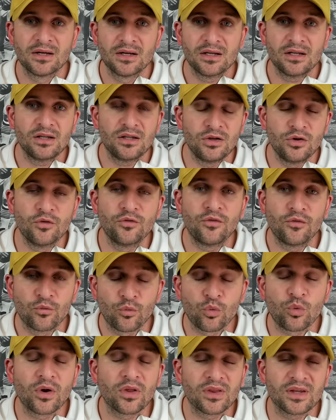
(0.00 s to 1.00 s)
You've
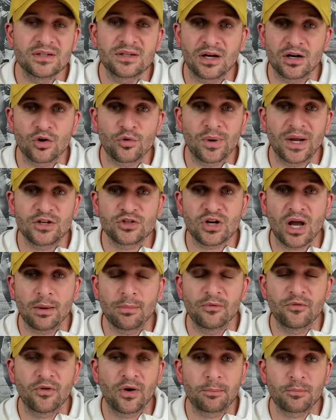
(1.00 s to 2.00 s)
really done a great job
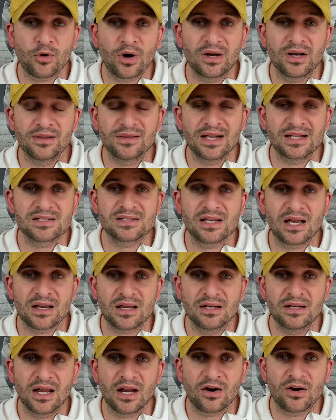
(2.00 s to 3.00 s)
of upgrading that
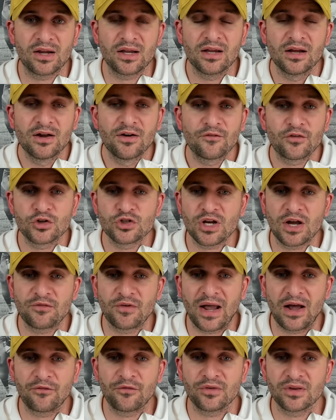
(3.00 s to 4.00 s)
secondary for Jeff
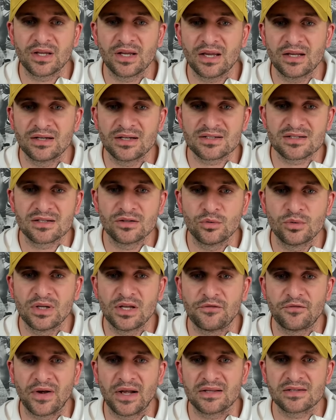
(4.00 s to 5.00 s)
Hafley in his new
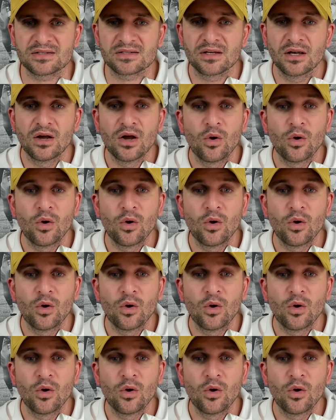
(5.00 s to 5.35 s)
defense.